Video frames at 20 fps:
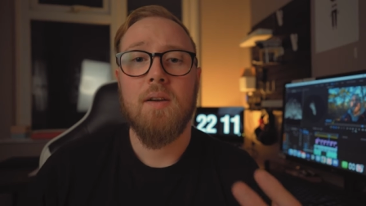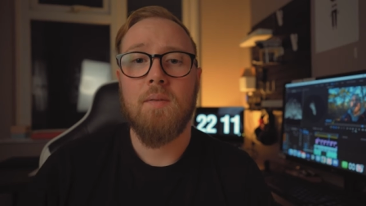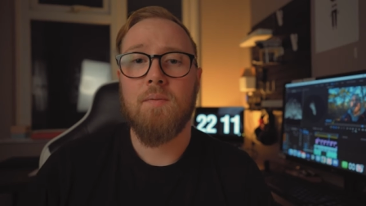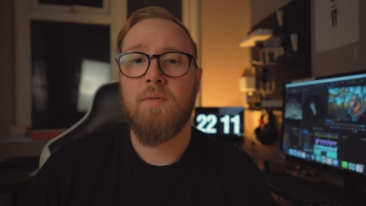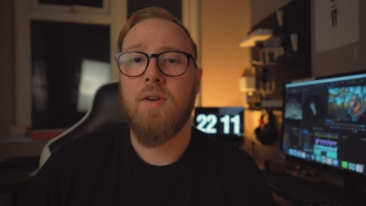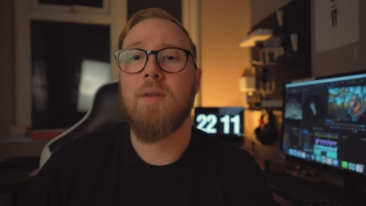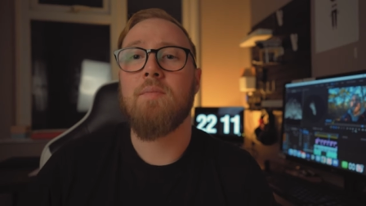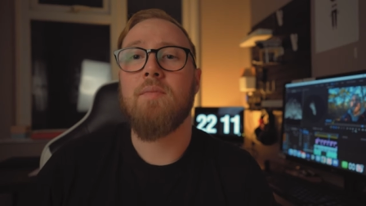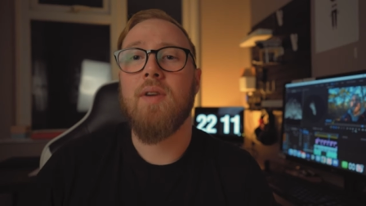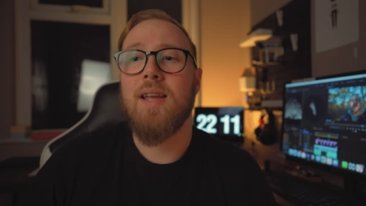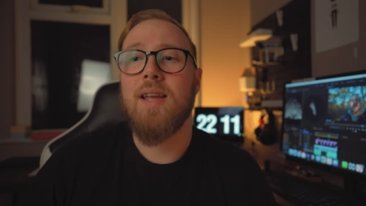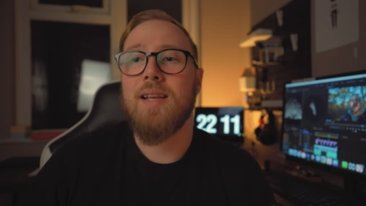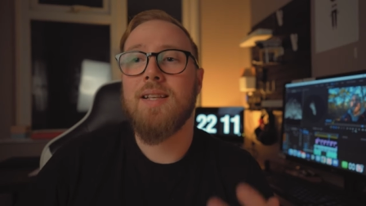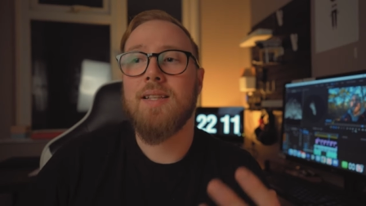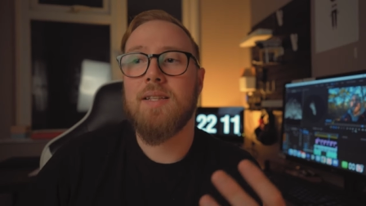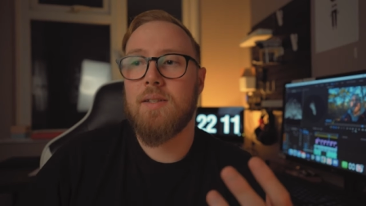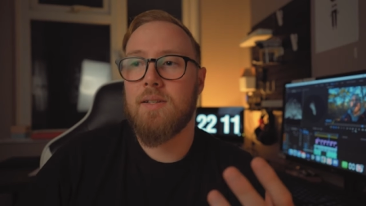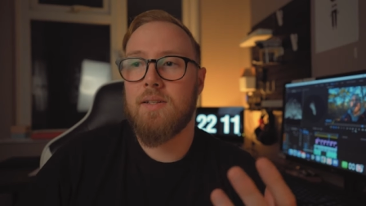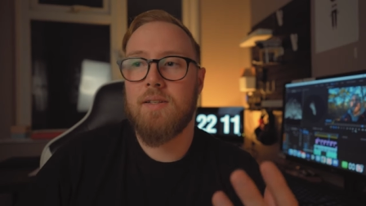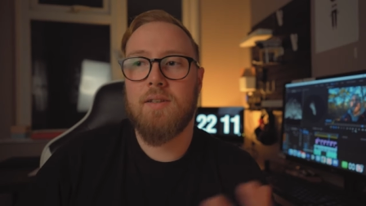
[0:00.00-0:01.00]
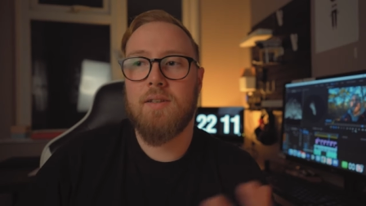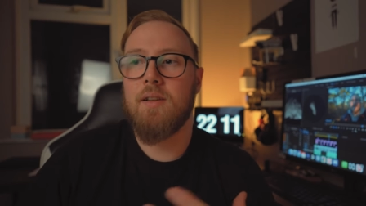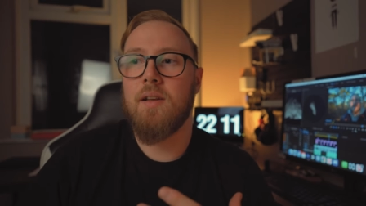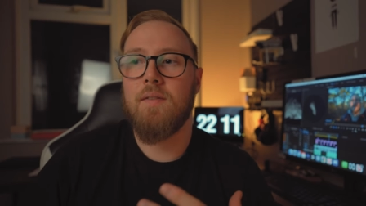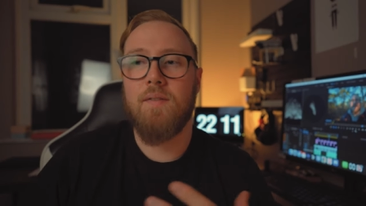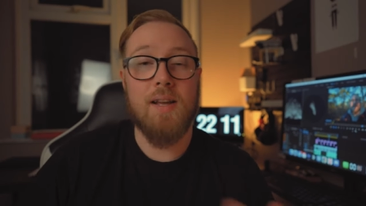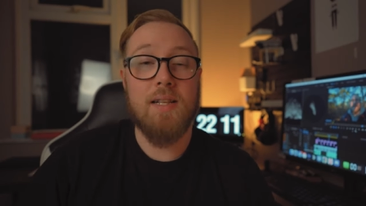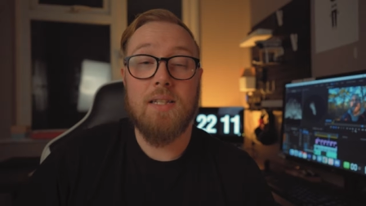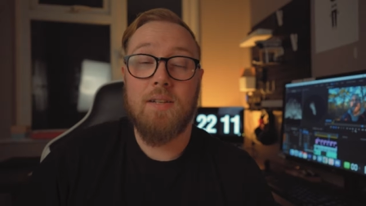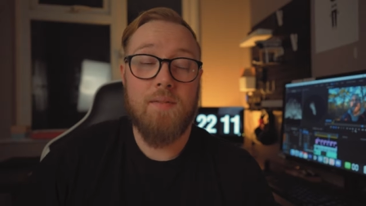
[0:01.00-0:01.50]
Frame rate is
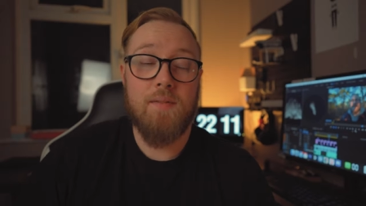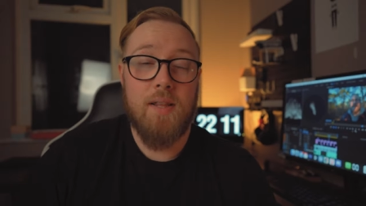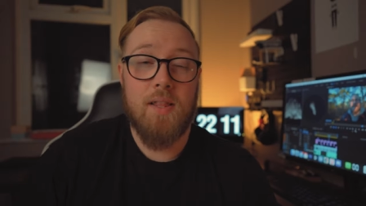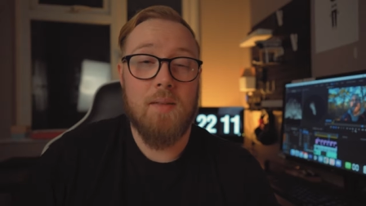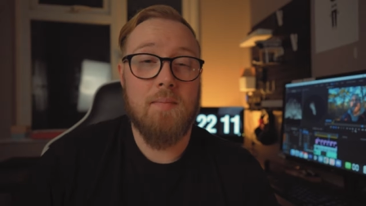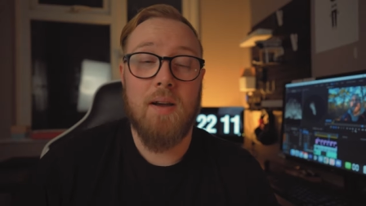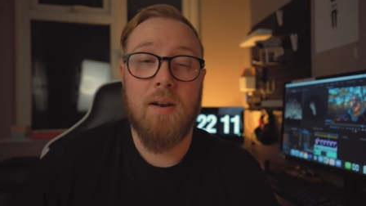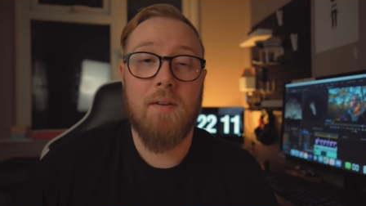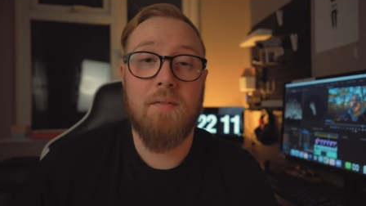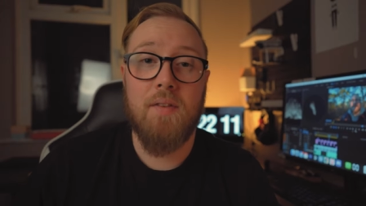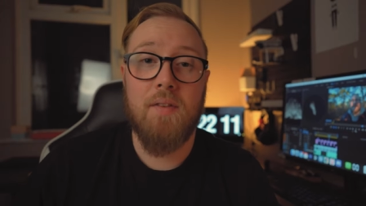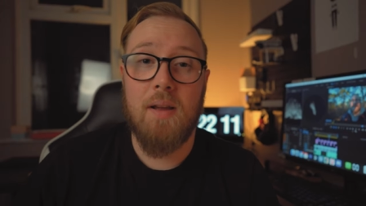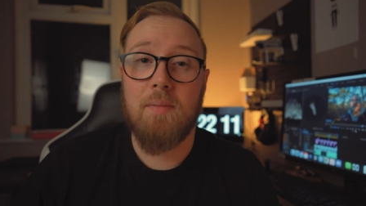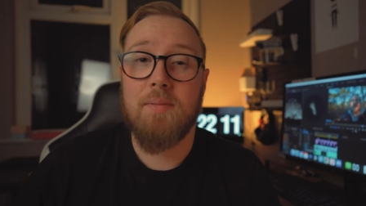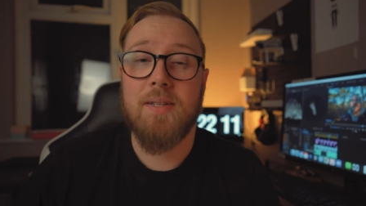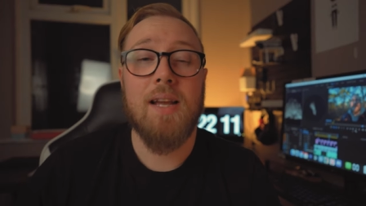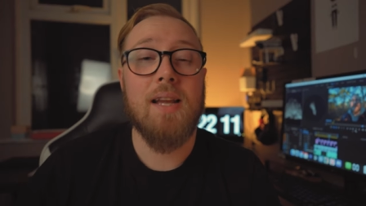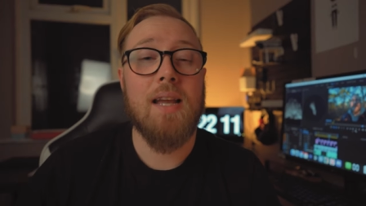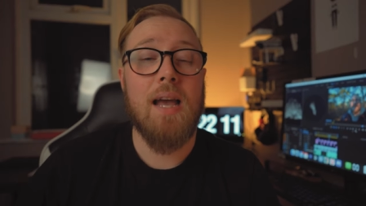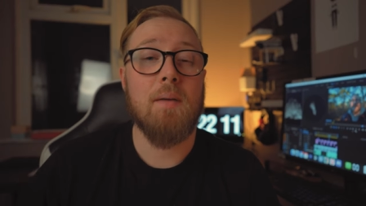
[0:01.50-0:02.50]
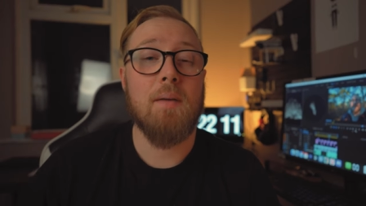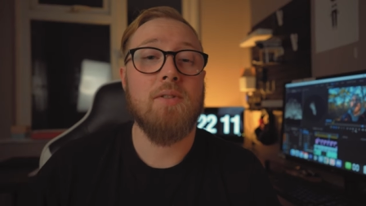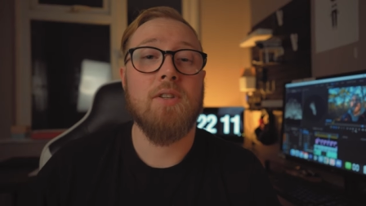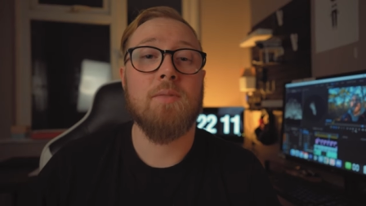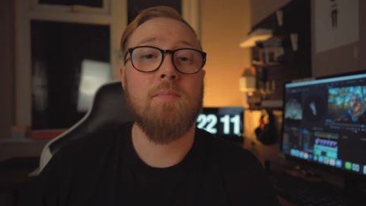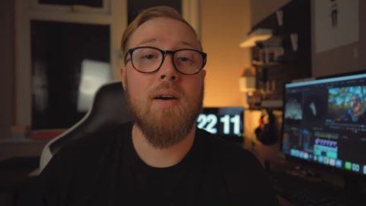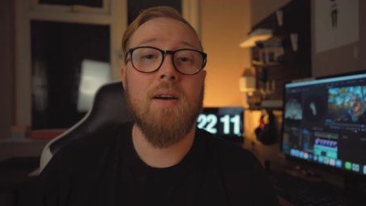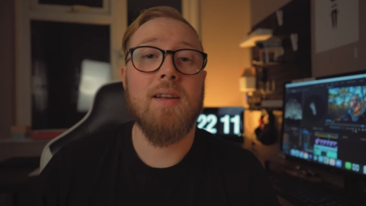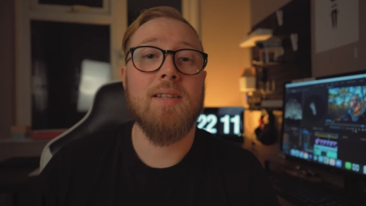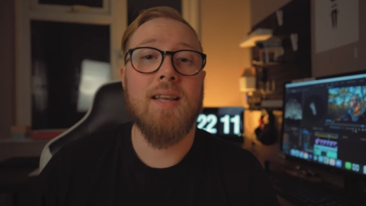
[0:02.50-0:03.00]
effectively the amount of frames that are captured
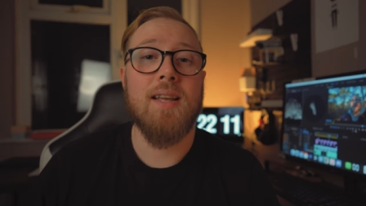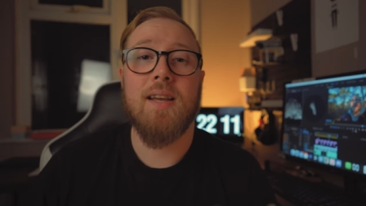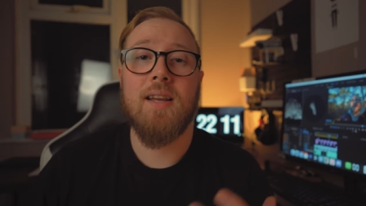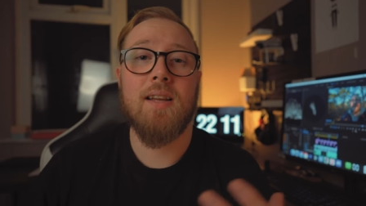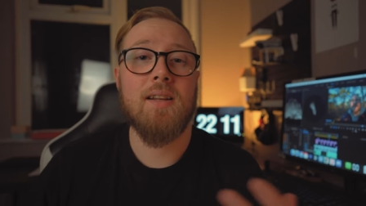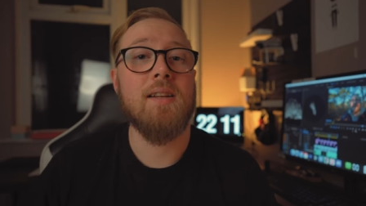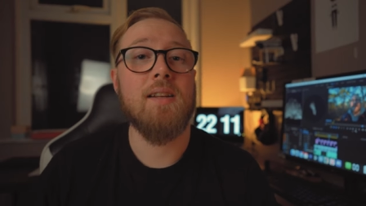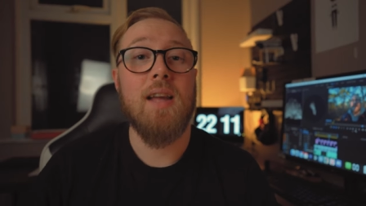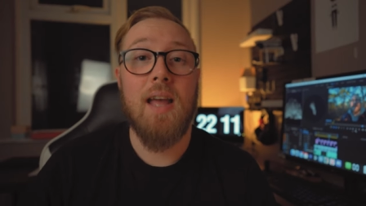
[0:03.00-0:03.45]
per second,